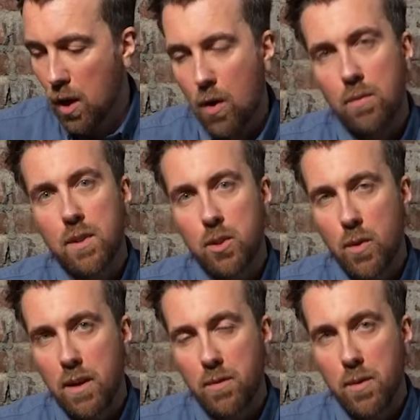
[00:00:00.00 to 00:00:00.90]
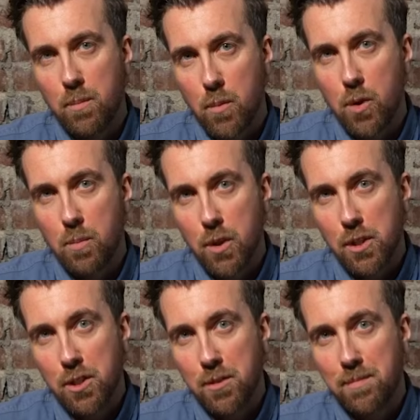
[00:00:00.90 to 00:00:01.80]
of 12 more
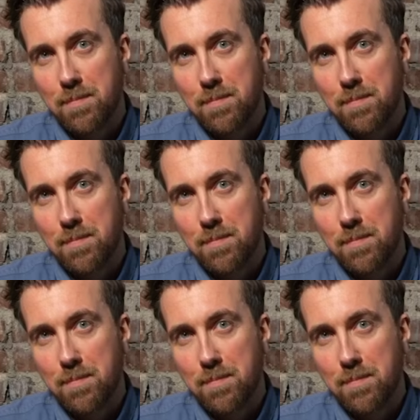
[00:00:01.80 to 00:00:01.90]
points.